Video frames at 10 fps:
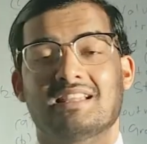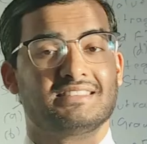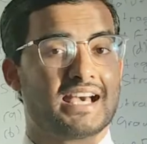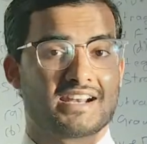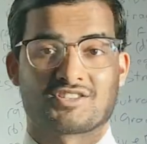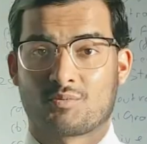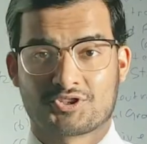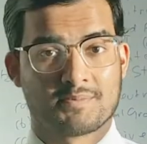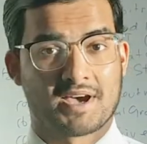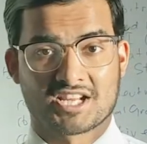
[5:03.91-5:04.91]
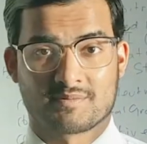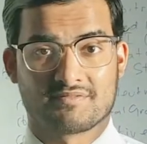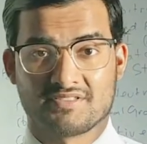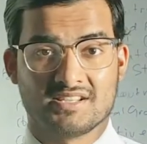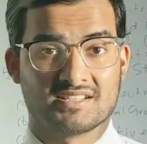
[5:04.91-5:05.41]
That is what your management
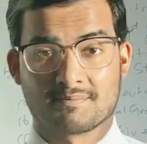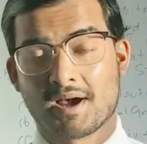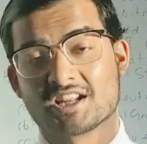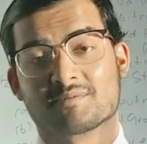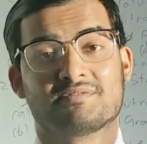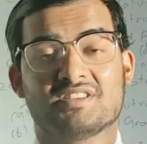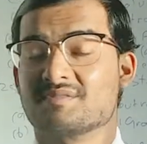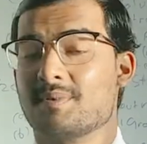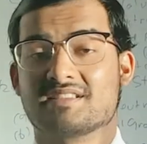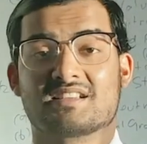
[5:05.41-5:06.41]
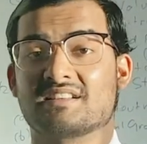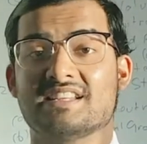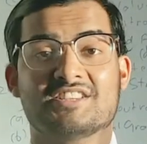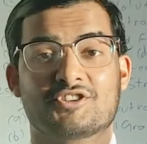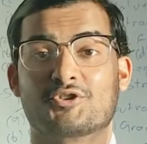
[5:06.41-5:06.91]
fee is. The management fee is
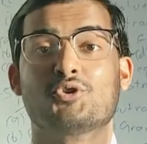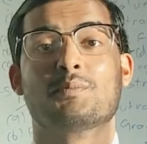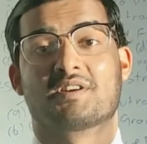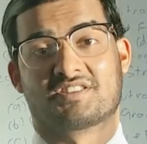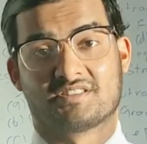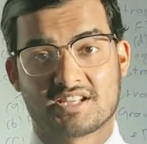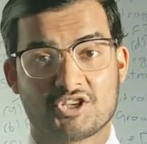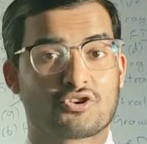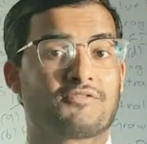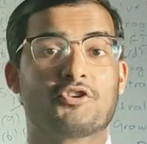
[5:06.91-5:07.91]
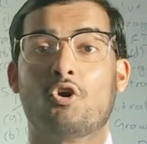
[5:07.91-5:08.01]
basically is your 2% of your